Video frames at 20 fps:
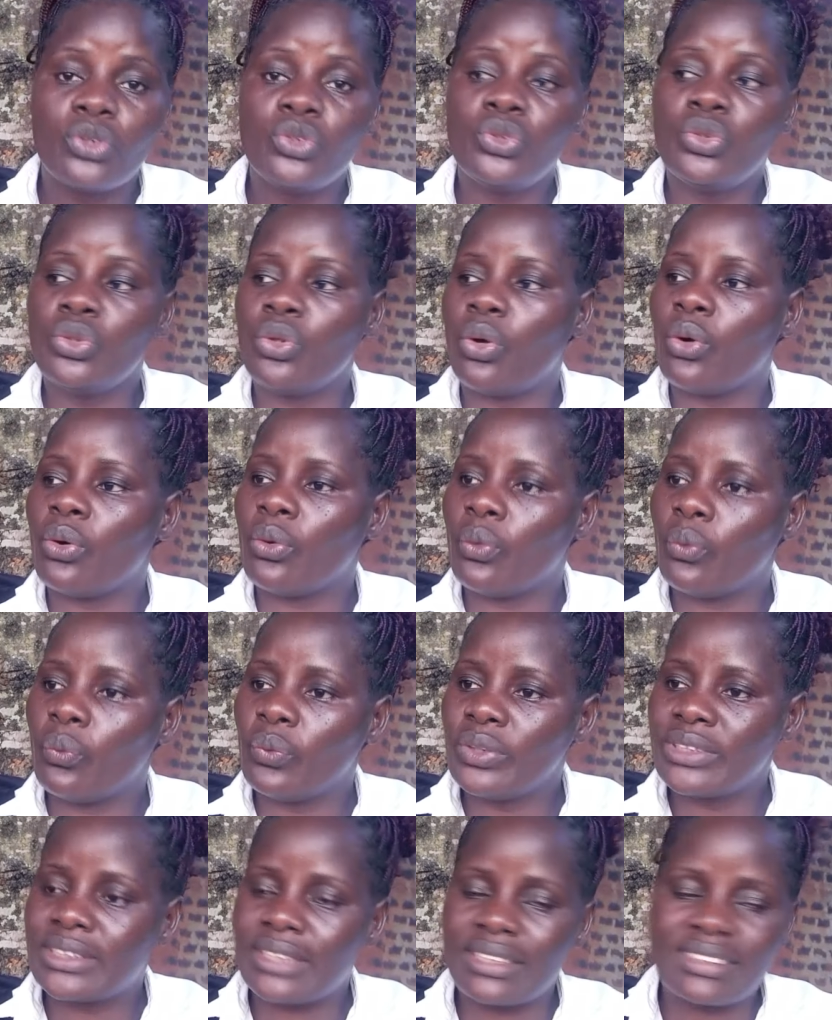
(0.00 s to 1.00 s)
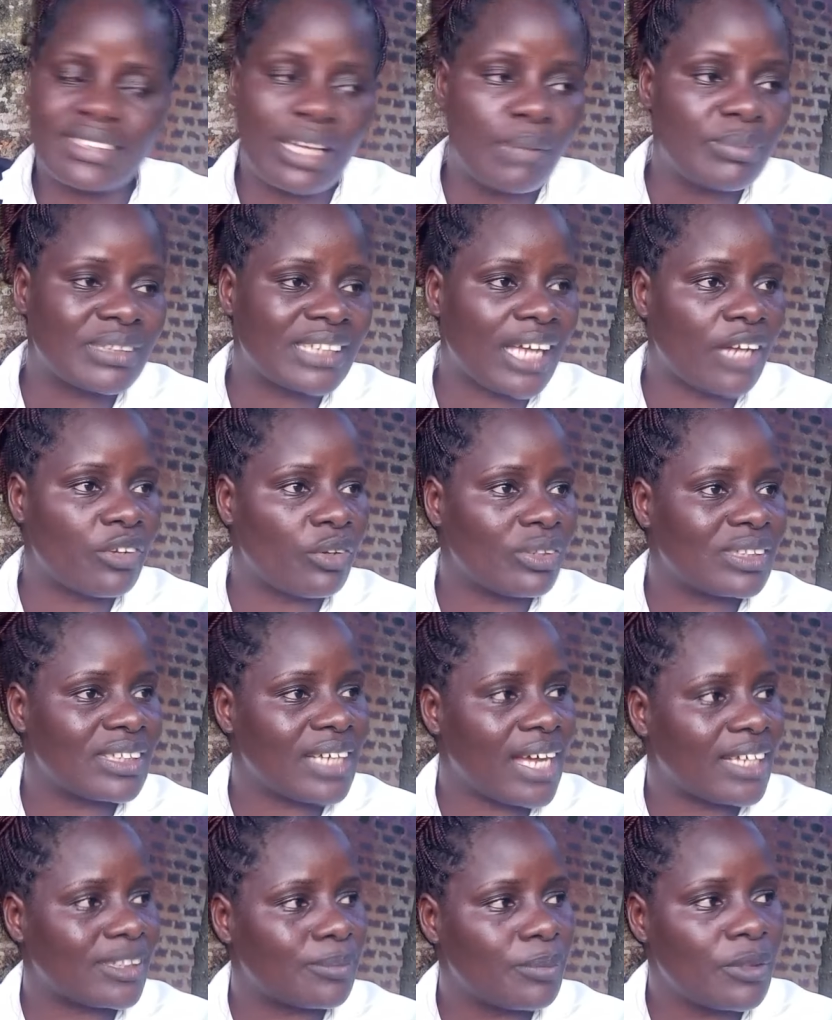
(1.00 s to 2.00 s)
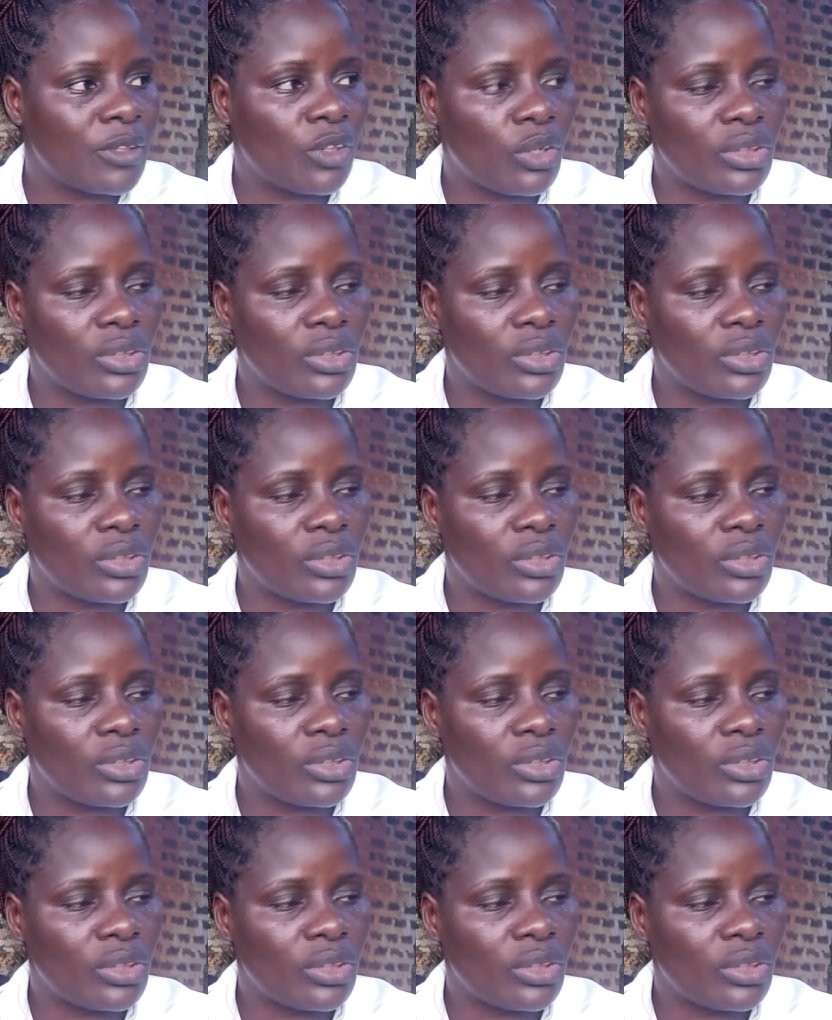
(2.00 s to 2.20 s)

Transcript: You know, with the same sandals he has been